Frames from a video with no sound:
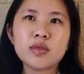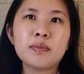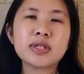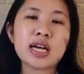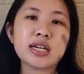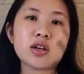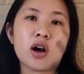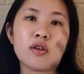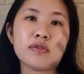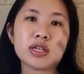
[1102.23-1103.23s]
Besides,
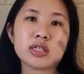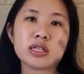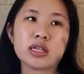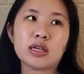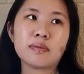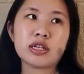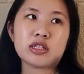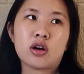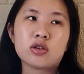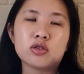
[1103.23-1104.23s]
obviously,
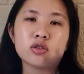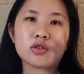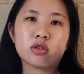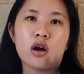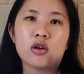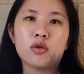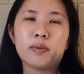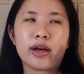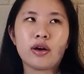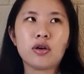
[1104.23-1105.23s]
McDonald's or Taco
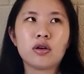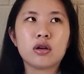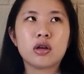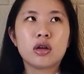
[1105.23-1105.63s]
Bell,